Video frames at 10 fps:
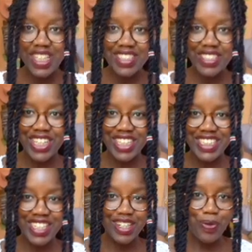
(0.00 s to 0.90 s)
Because it's
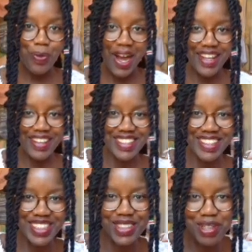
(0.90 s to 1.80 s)
gonna take a
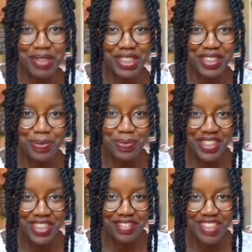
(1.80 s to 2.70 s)
while, so let me
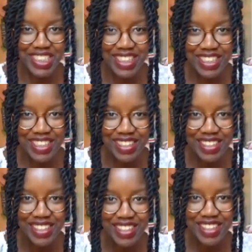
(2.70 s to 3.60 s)
just put it first.